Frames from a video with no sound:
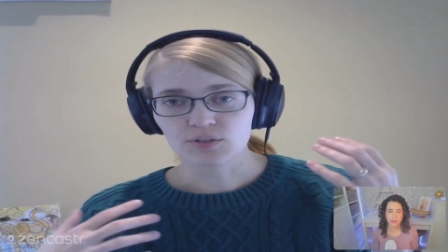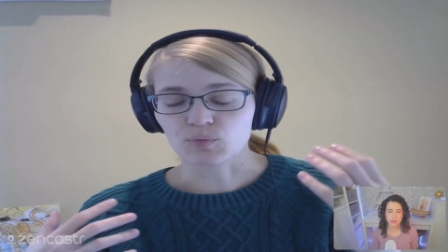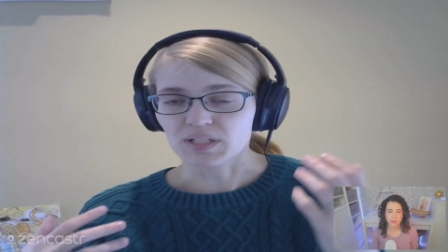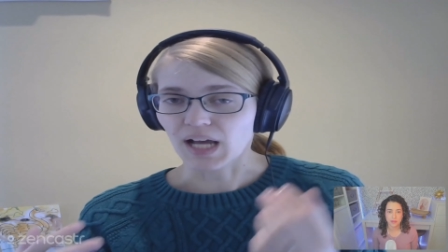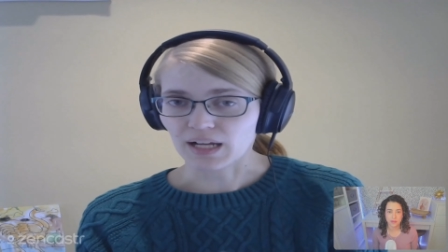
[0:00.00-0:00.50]

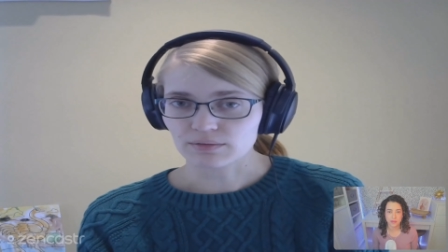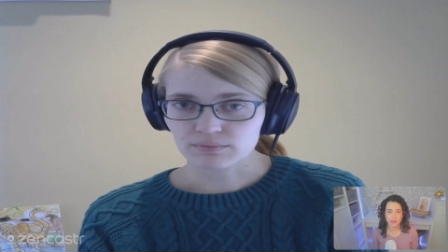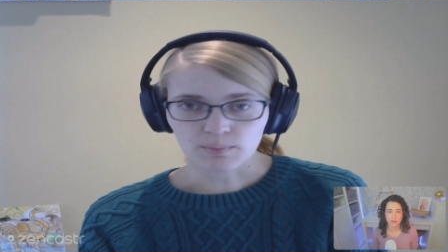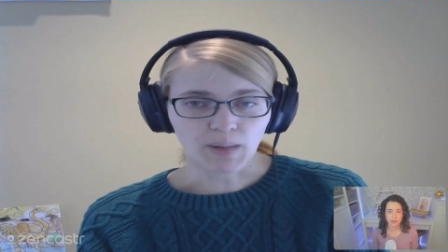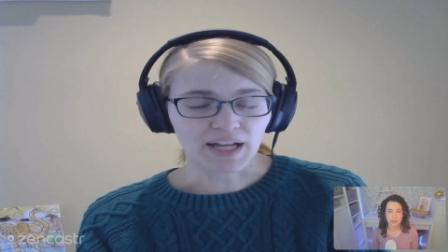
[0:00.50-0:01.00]
Do we not
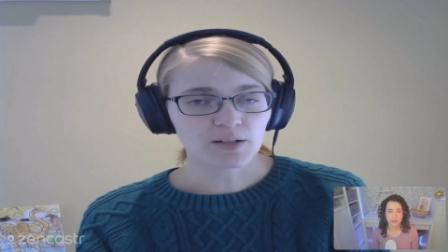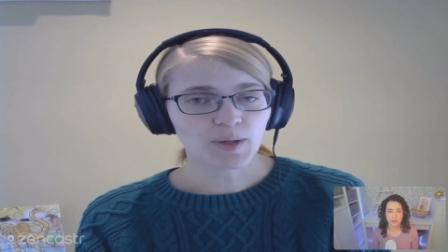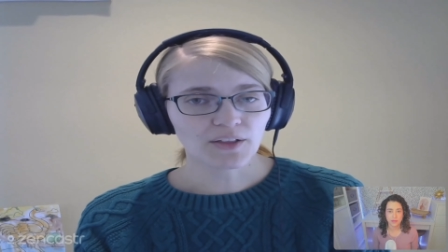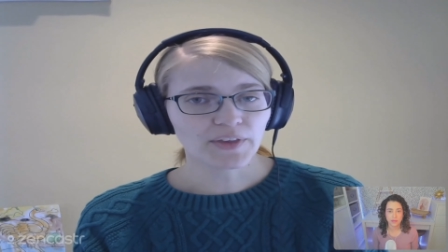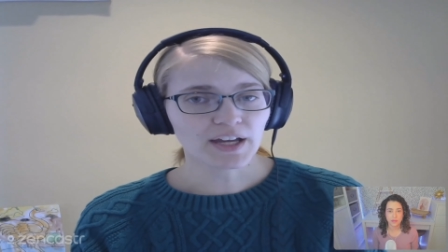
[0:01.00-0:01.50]
mind
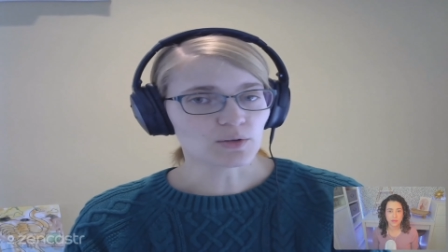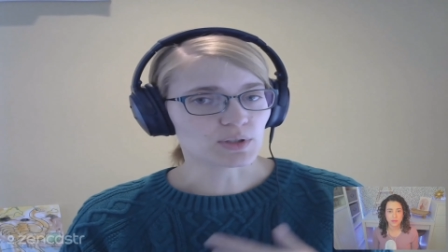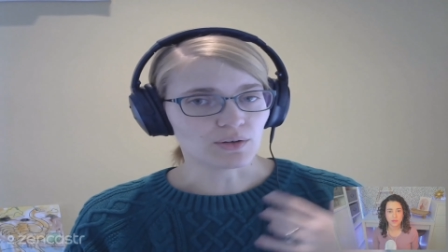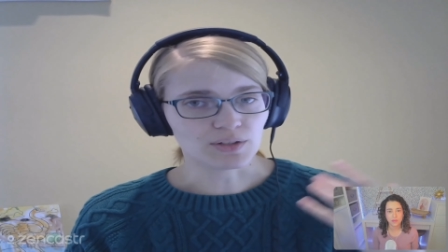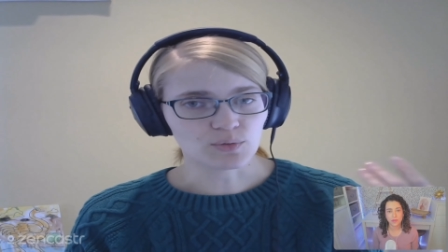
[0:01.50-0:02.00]
about that? Are
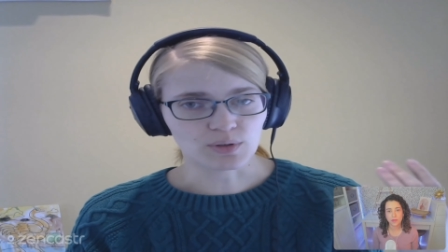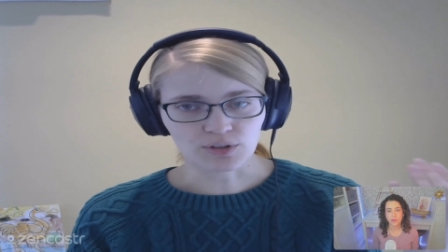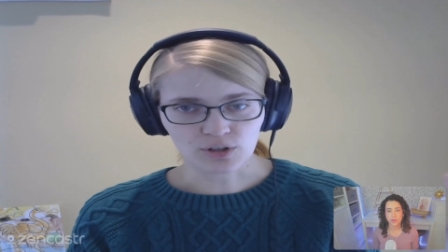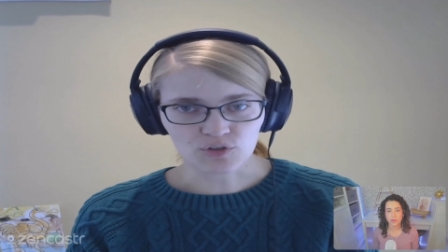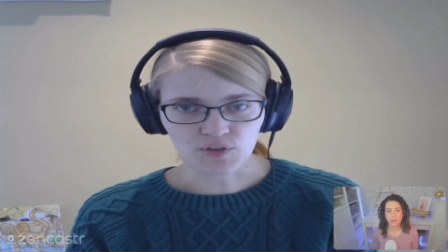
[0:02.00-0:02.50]
we going to
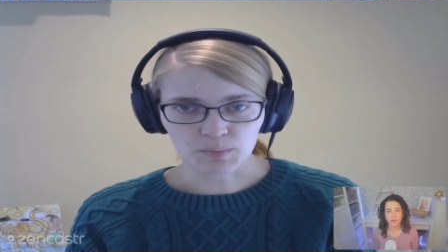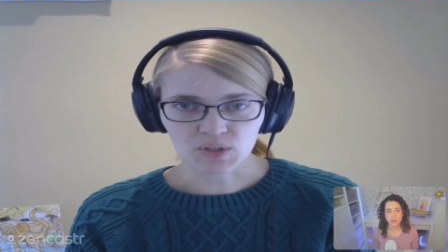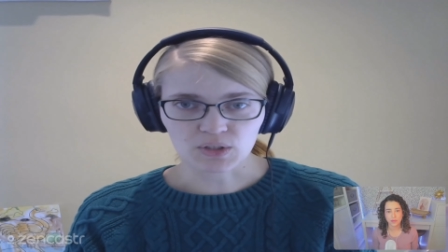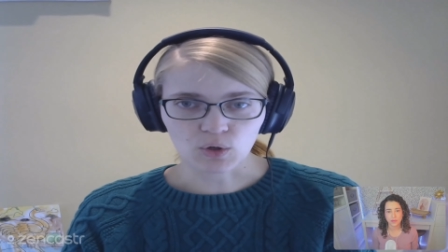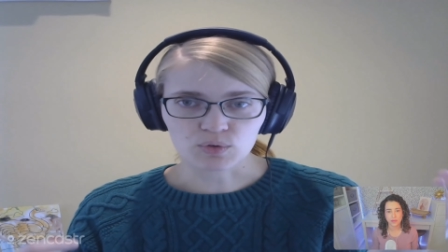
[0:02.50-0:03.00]
encourage them
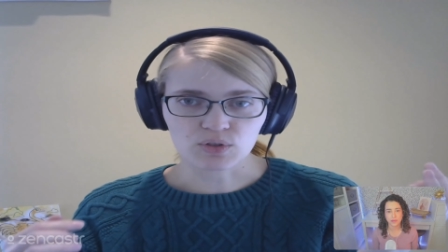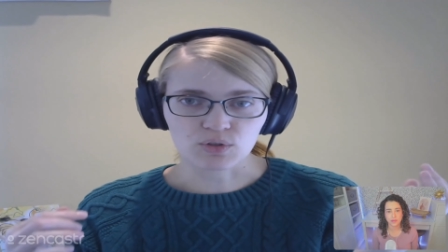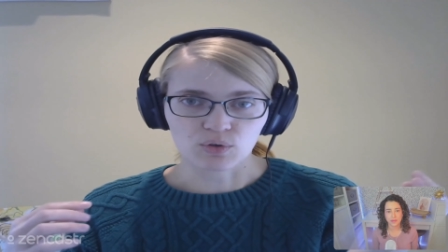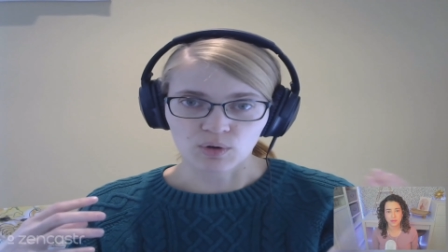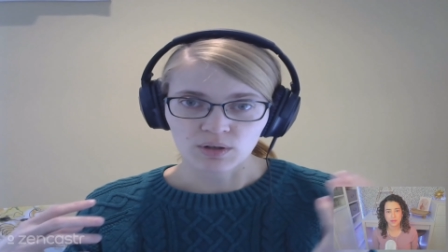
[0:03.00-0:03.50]
to go
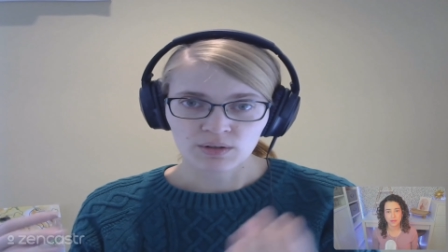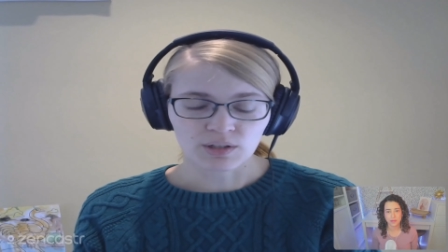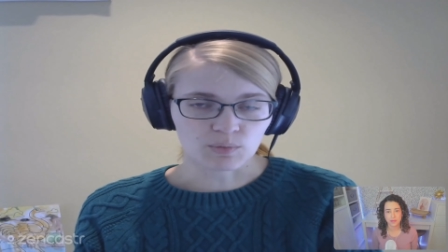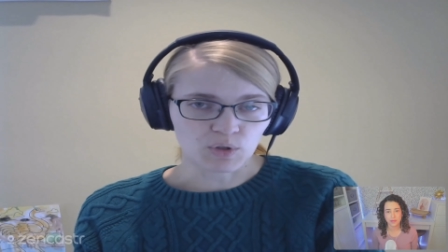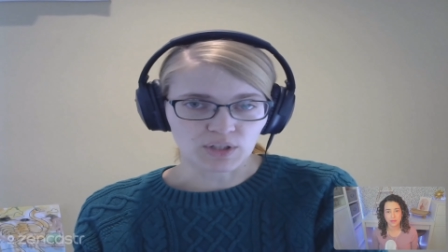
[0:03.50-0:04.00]
to
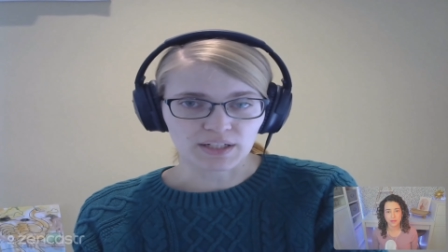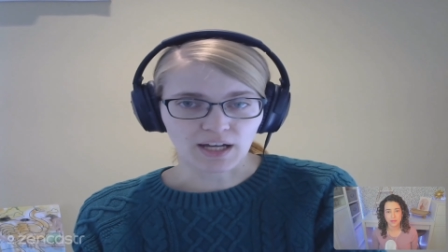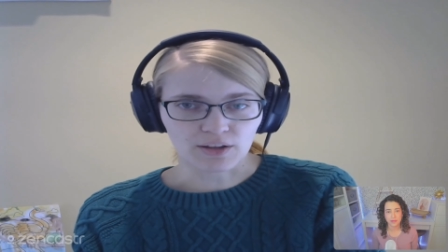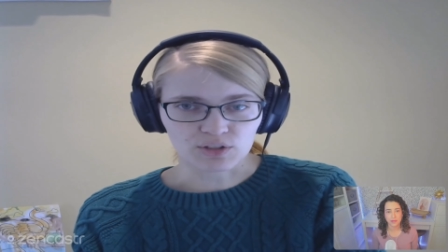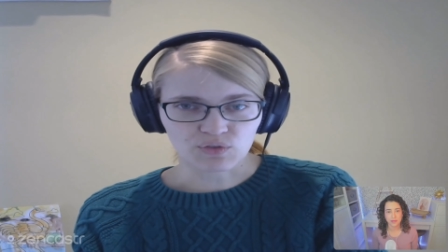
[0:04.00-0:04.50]
community
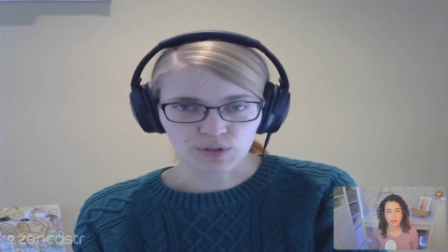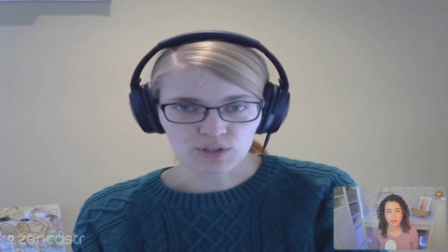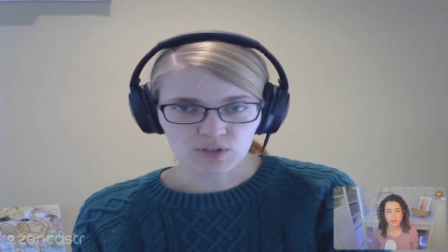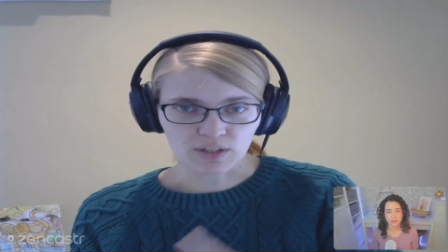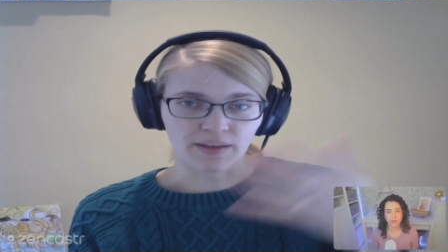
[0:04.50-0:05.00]
college
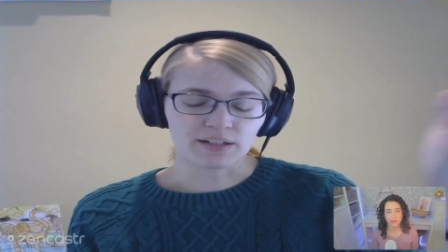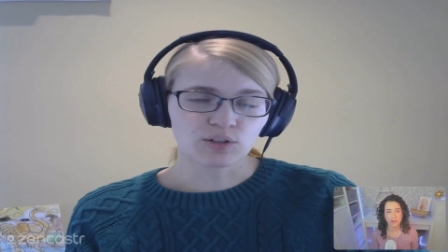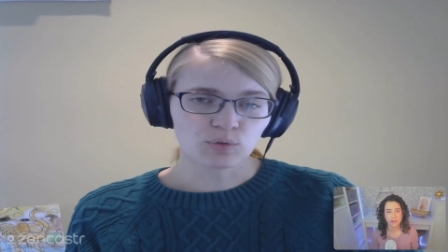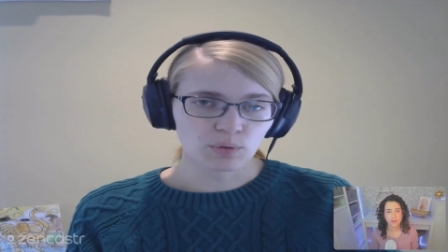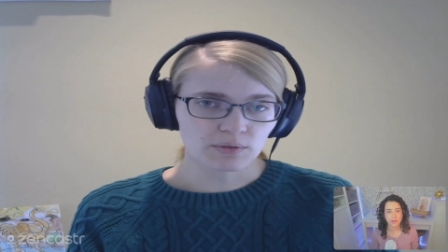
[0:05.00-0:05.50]
first and then
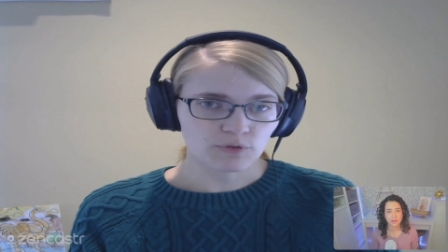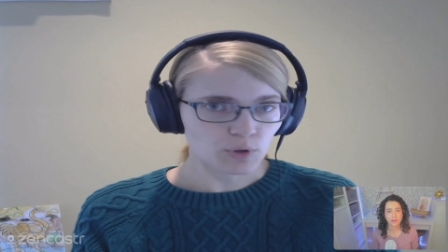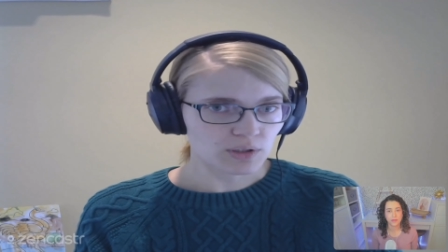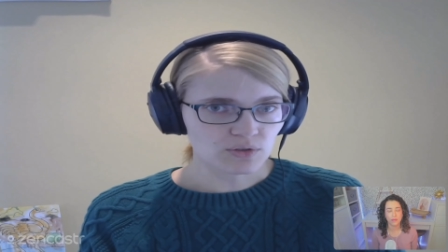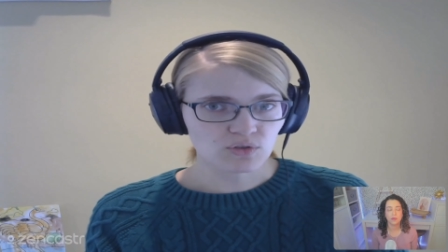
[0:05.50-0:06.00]
go to a
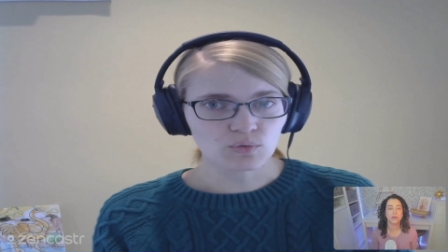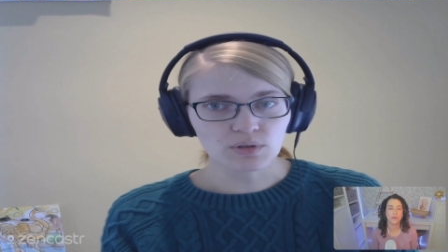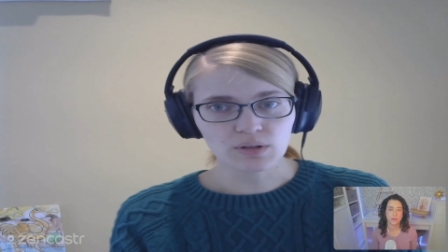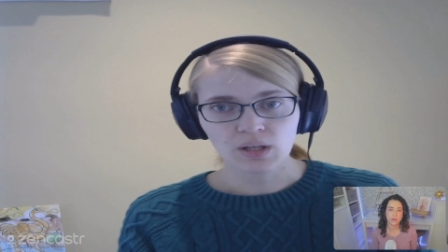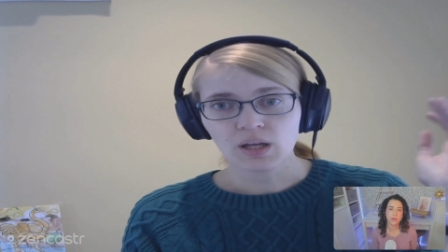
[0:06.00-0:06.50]
four-year
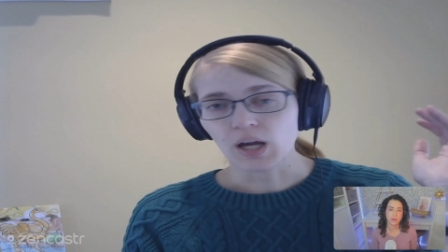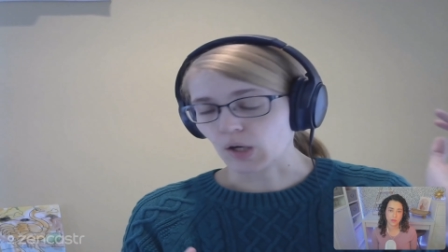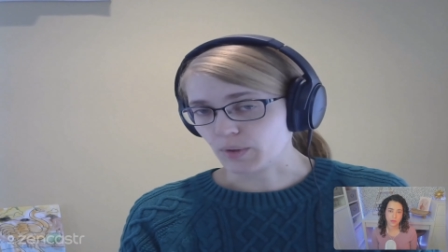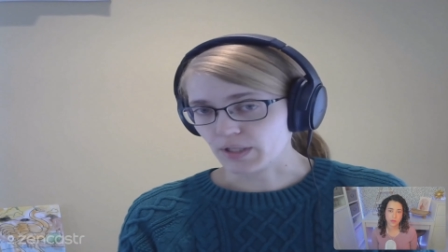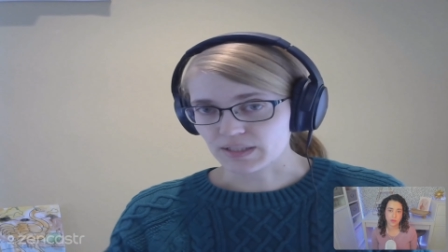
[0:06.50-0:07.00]
school?
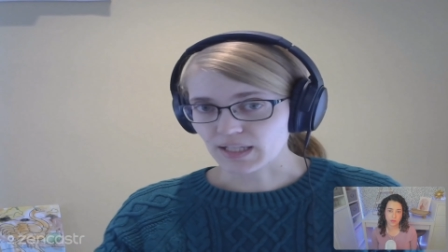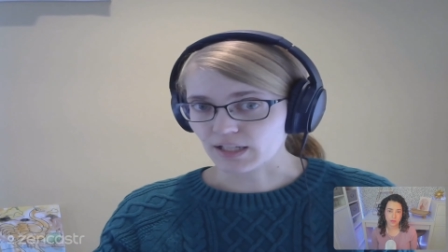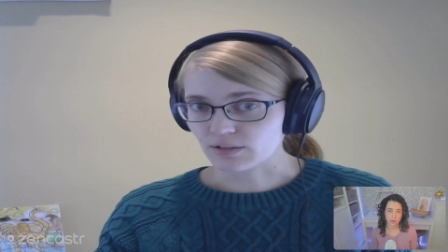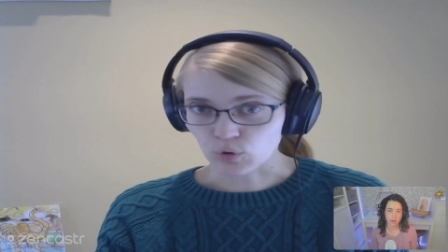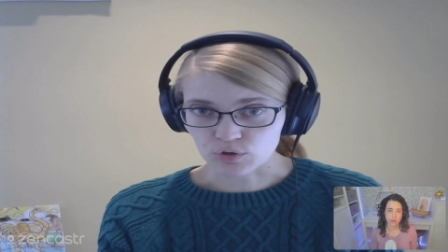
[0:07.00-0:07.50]
Are we going to
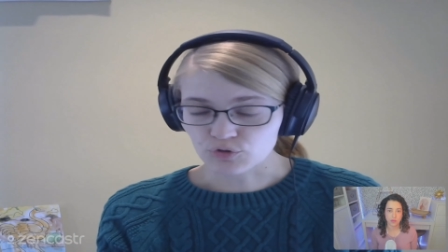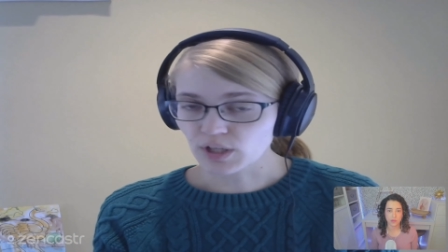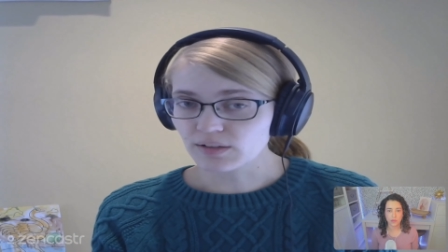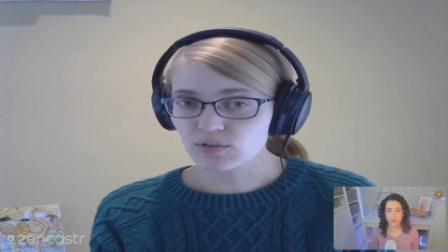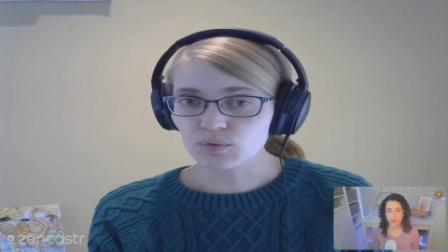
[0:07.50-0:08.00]
say go to
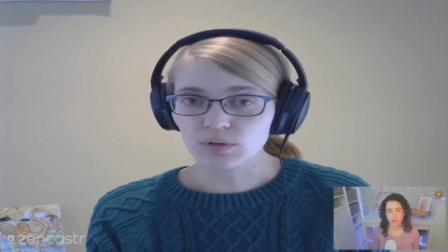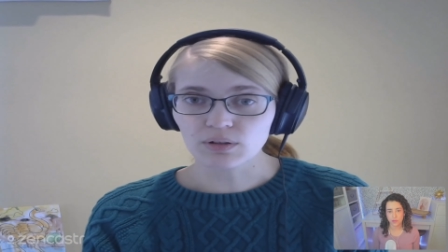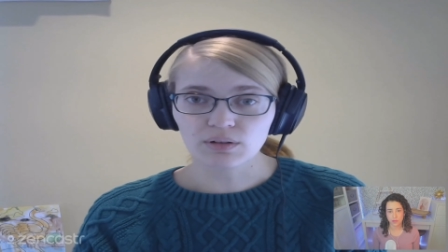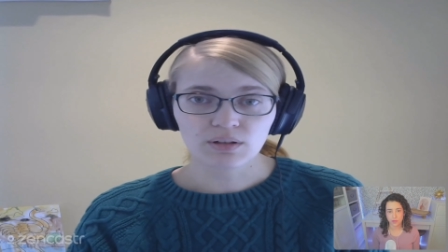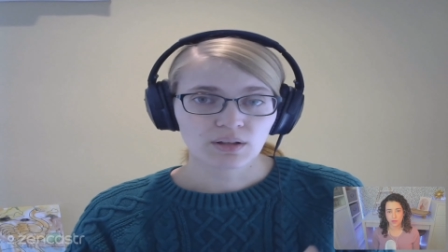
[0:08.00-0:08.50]
trade
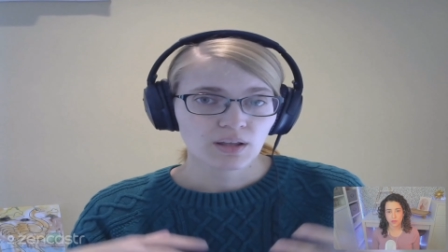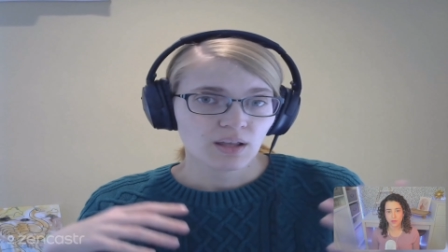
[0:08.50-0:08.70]
school?